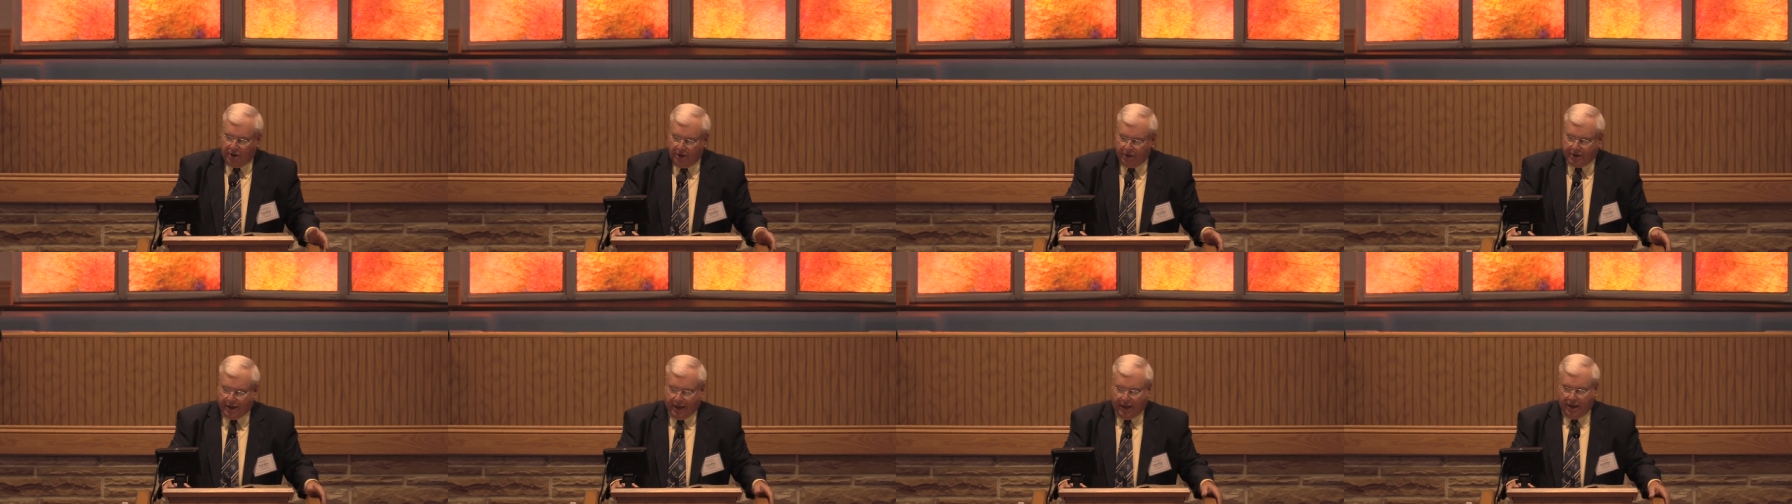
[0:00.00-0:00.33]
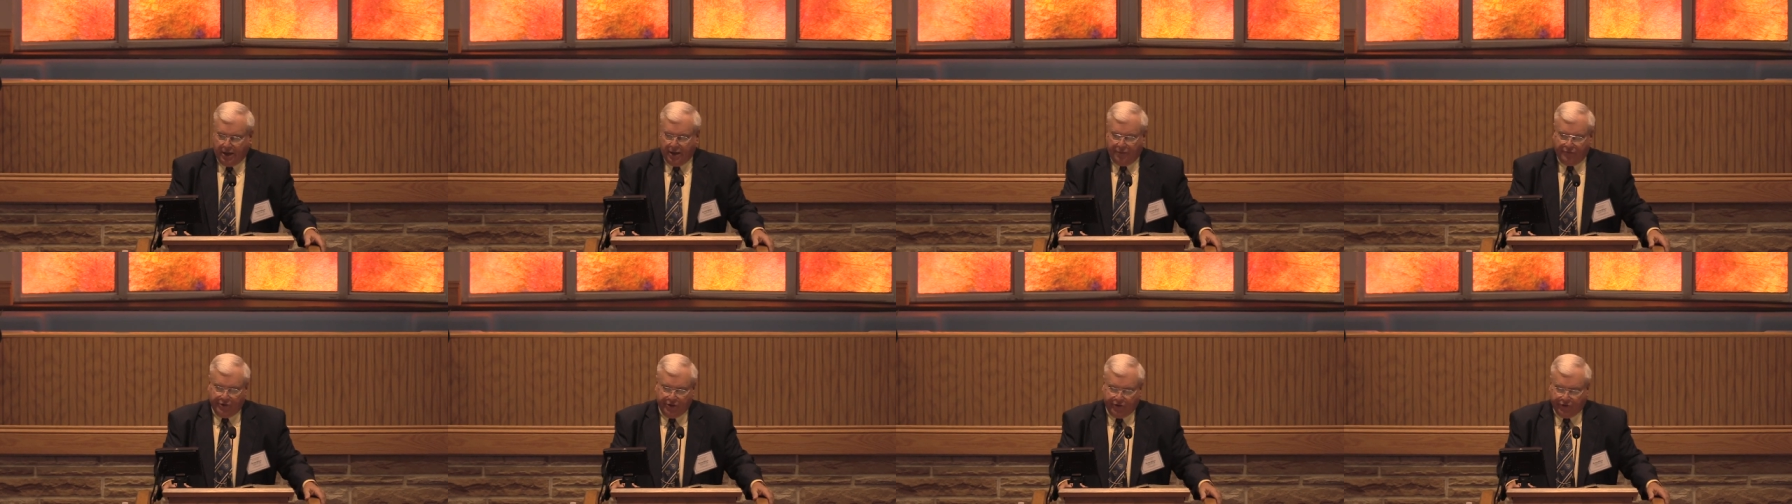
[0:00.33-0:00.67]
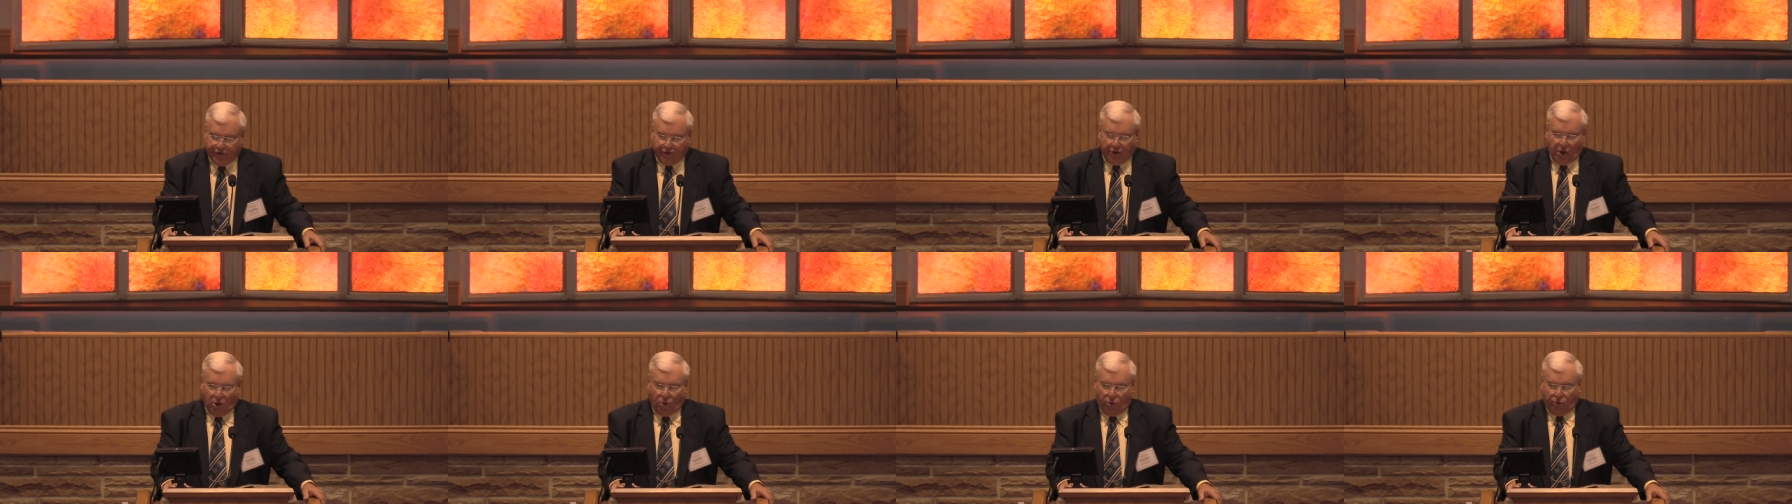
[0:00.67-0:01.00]
looking of the
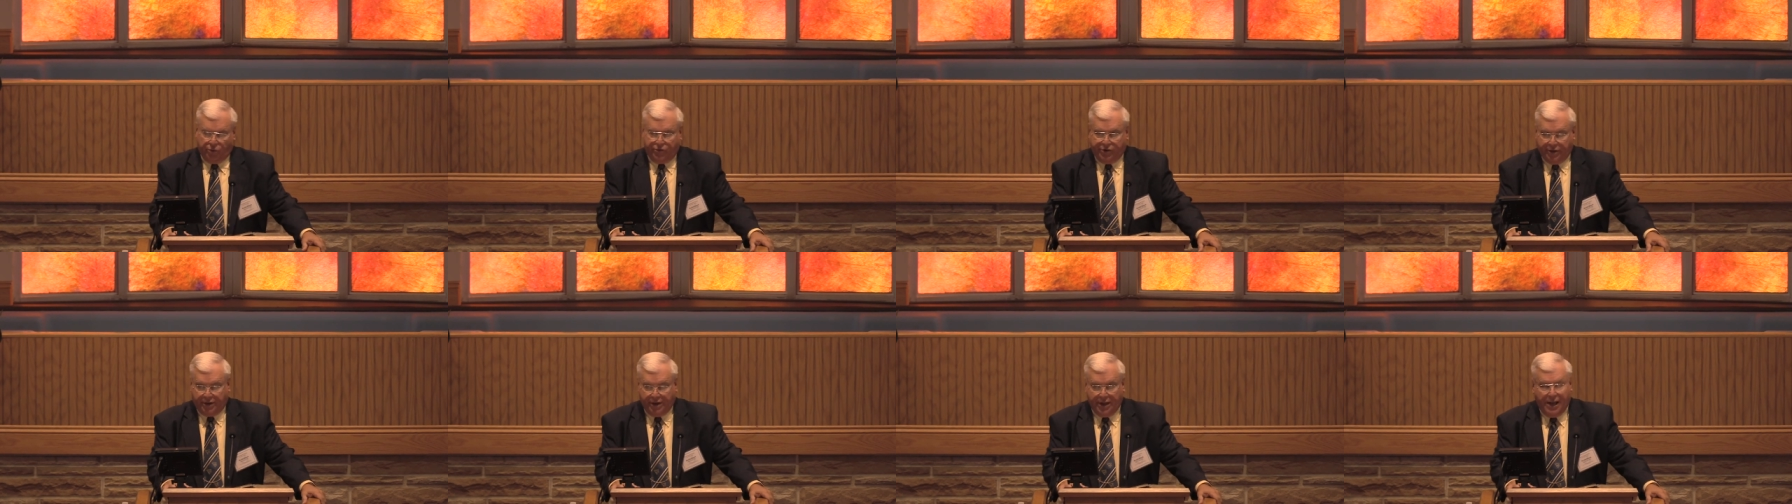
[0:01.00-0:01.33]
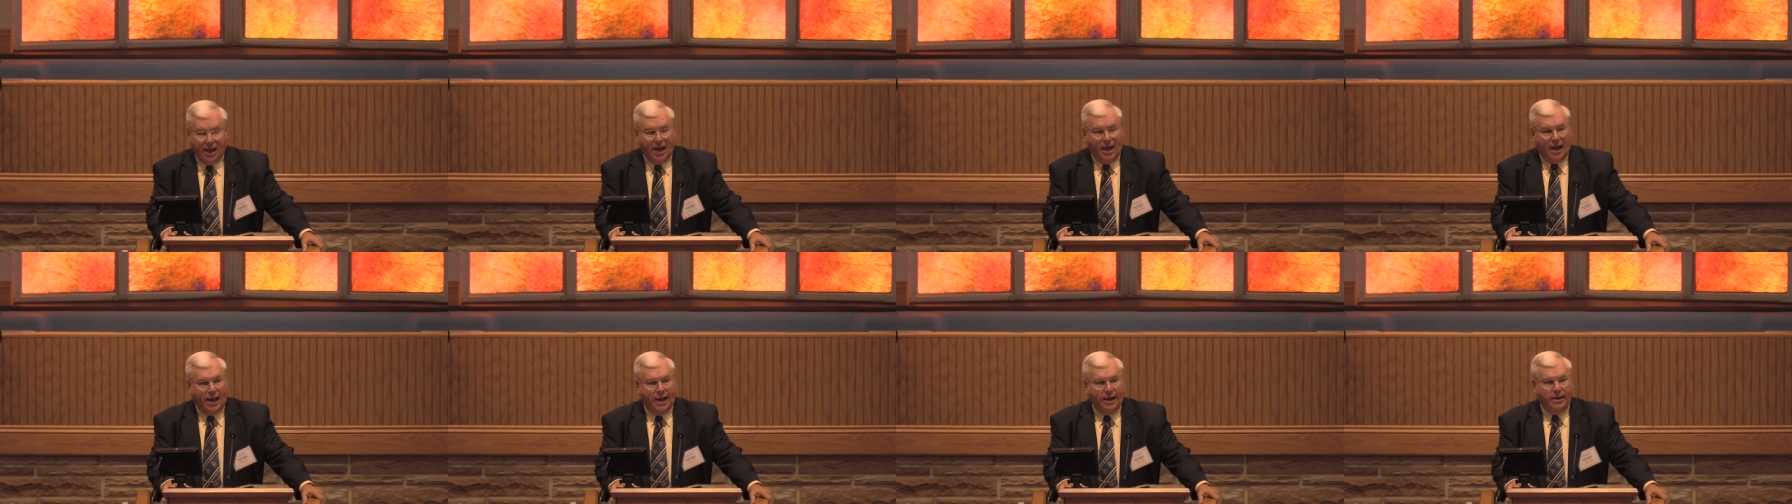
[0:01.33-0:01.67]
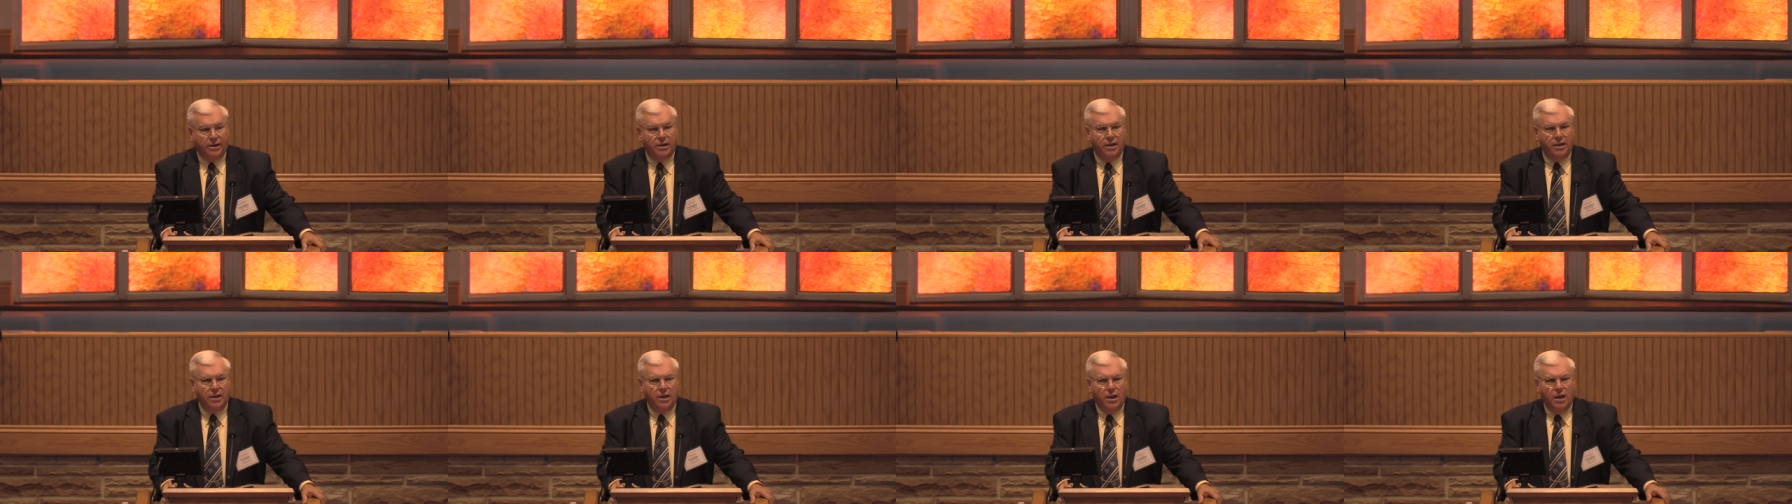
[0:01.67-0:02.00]
soul to
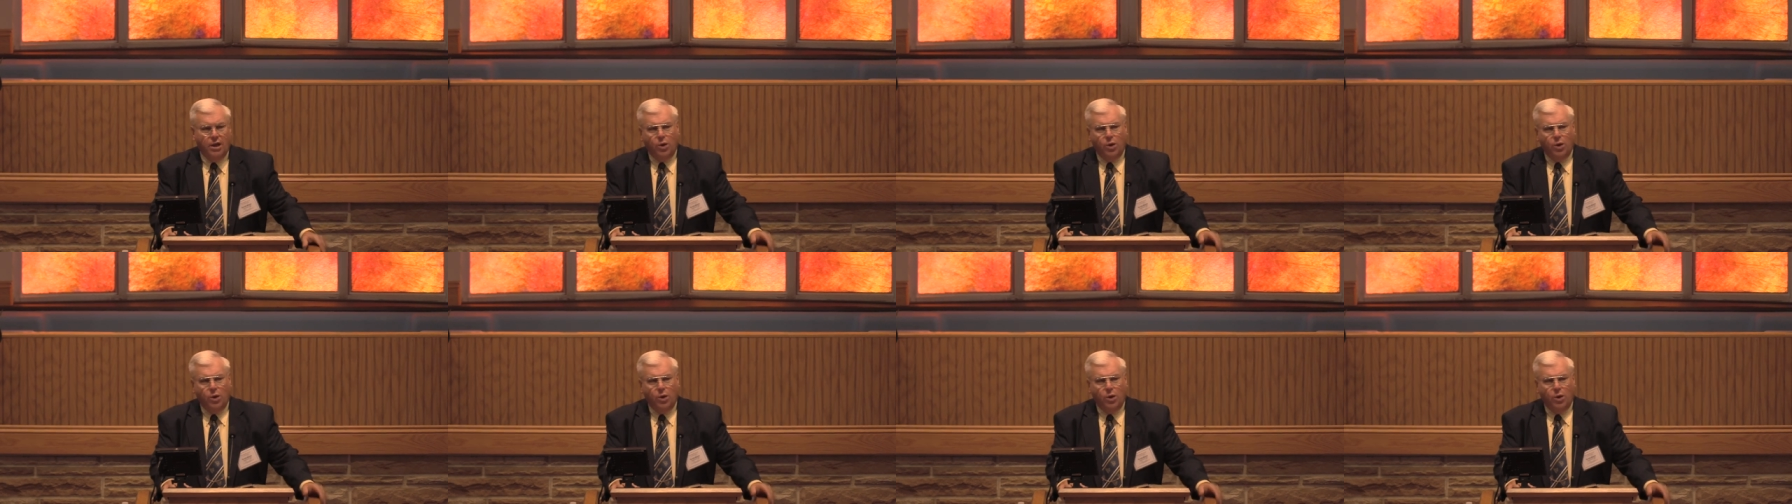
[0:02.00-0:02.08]
God.